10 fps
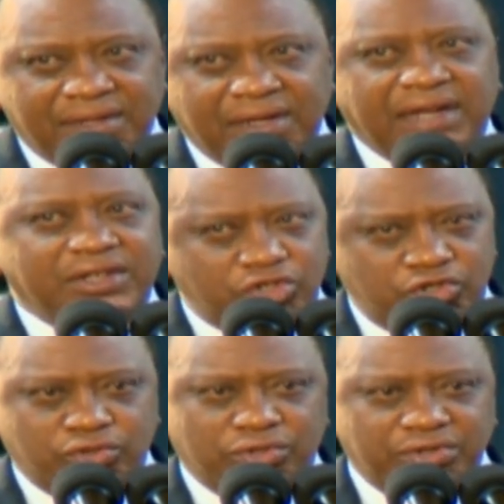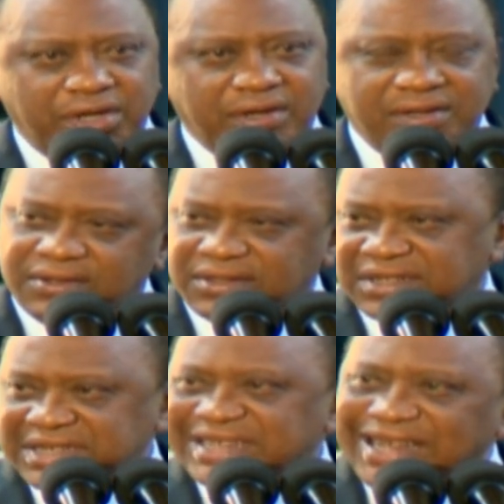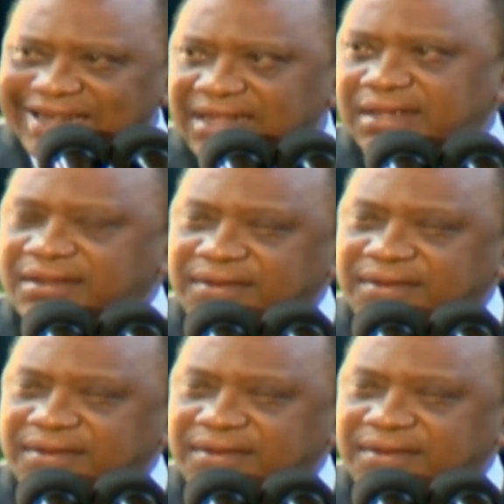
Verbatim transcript: and his children dearly.